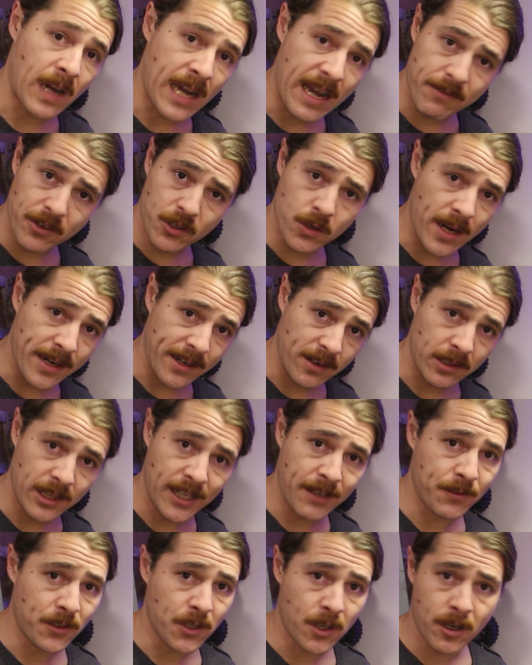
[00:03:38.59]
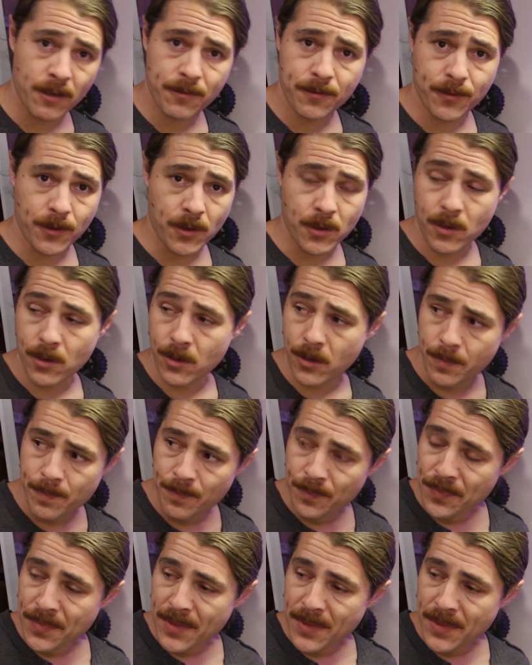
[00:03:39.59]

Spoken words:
I haven't tried it on liftoff or